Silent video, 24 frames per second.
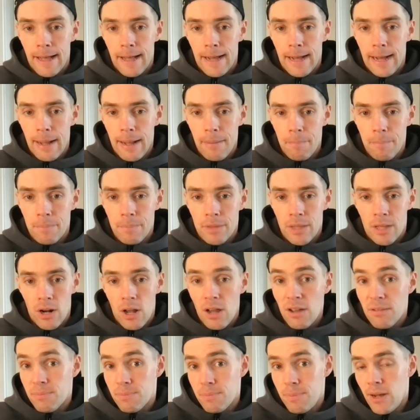And
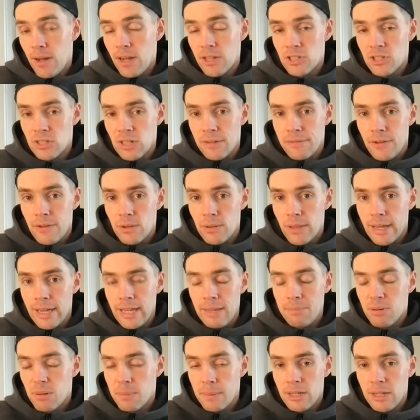I personally feel that
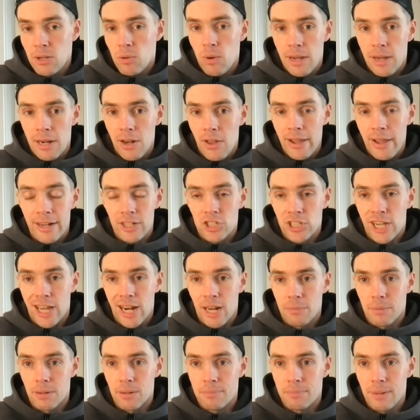he probably quite liked
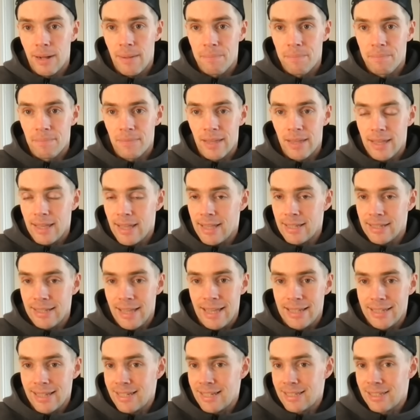Chalobah, but
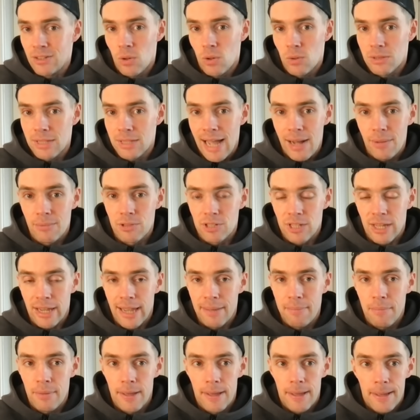it's not down to
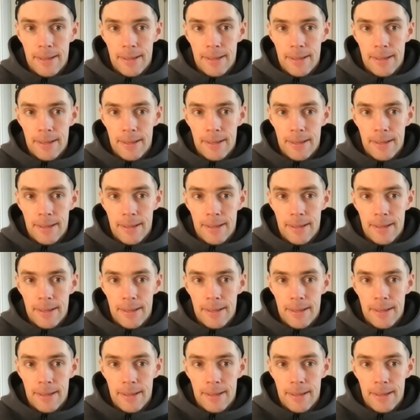him.